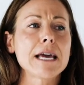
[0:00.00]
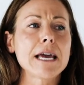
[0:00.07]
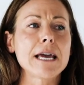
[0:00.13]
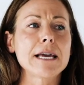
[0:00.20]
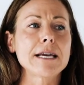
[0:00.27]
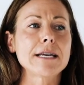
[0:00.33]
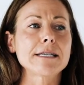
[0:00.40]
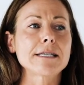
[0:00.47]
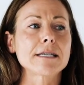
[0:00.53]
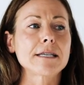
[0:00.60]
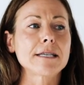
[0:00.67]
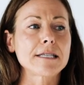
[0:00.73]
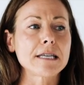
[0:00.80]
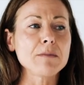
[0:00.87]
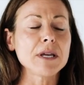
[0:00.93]
is
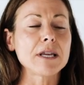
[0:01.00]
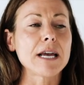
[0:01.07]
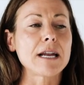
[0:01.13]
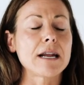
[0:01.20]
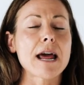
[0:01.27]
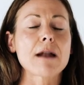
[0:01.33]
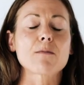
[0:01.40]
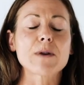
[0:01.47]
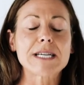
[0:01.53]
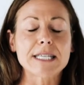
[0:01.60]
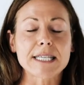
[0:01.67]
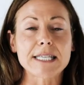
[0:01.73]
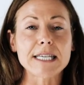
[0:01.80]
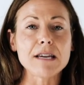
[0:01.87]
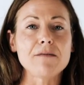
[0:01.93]
stimulated and
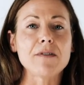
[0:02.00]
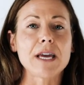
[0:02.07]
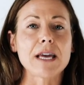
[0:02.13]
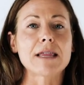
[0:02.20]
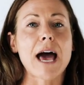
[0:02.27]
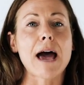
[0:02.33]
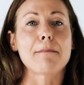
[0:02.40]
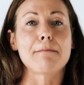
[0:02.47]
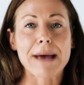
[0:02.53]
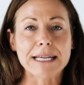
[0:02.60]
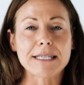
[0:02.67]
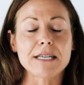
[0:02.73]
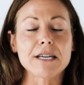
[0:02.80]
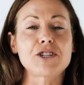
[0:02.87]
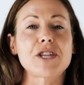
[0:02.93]
receiving that
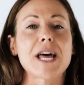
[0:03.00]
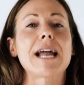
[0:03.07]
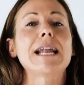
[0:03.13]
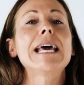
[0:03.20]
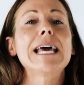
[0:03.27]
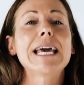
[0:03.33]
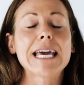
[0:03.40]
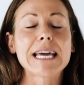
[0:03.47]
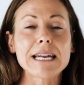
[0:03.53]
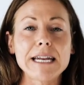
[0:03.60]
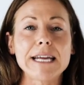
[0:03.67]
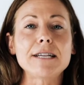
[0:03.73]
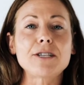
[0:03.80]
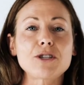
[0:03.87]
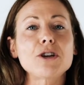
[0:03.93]
message that it
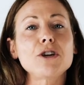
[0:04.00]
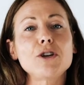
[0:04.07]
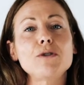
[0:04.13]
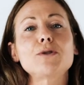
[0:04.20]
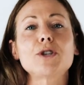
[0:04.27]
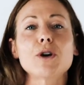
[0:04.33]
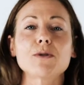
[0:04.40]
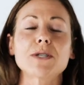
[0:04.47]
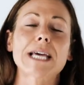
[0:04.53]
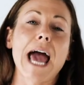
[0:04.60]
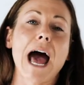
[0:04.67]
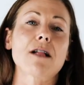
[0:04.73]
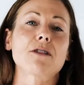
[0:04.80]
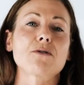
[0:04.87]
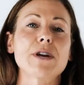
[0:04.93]
needs to use those
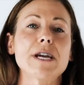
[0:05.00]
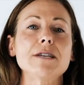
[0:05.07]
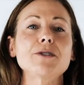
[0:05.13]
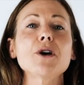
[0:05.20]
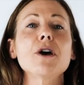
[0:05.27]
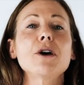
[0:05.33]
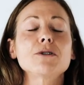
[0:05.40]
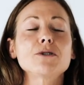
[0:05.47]
calories